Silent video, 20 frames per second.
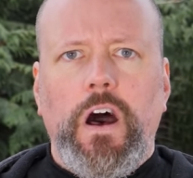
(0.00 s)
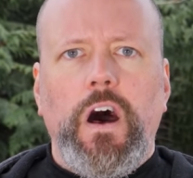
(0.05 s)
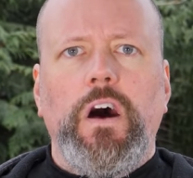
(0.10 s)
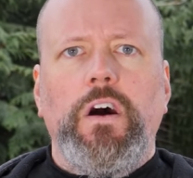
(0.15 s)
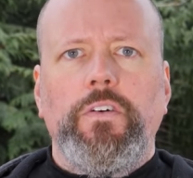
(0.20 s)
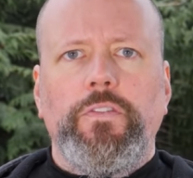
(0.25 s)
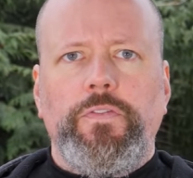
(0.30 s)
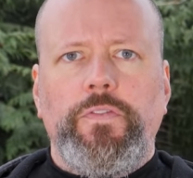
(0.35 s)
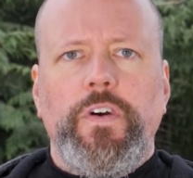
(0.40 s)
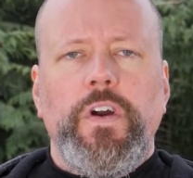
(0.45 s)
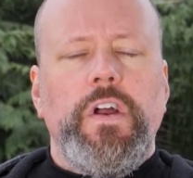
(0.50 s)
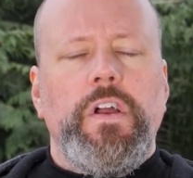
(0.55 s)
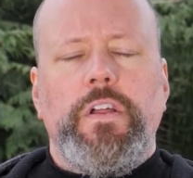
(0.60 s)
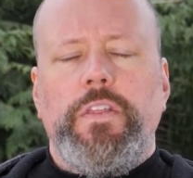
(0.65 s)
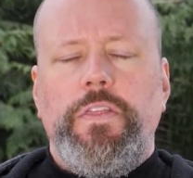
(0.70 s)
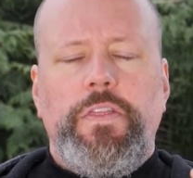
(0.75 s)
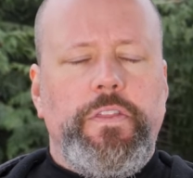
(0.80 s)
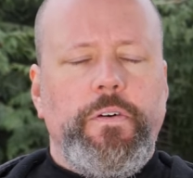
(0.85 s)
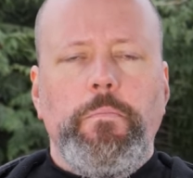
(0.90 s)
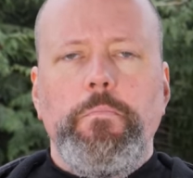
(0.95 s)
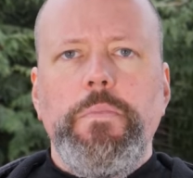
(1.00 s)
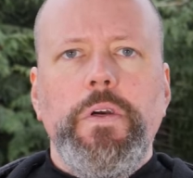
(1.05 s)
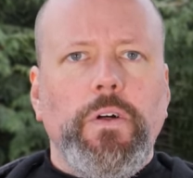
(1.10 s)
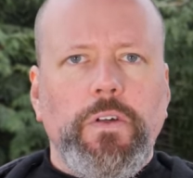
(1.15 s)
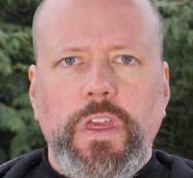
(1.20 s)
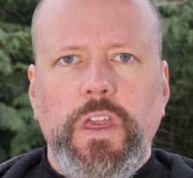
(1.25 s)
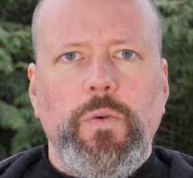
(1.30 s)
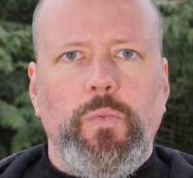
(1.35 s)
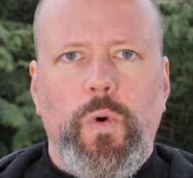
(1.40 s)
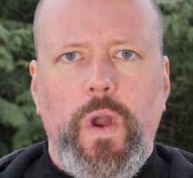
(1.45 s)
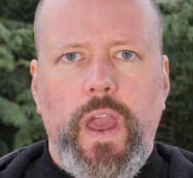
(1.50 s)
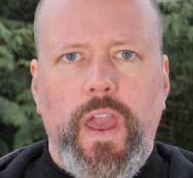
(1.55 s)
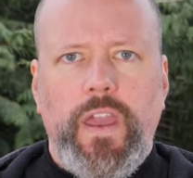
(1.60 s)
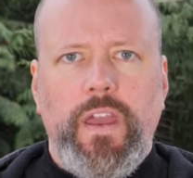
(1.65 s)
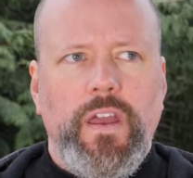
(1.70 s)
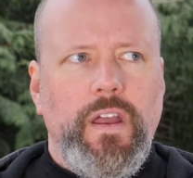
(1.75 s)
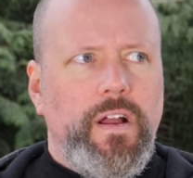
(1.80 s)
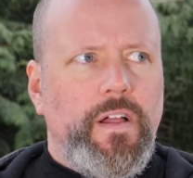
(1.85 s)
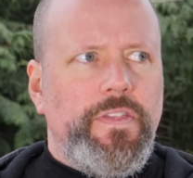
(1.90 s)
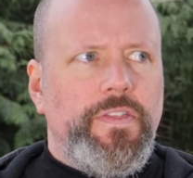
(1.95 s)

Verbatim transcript: of the Milky Way,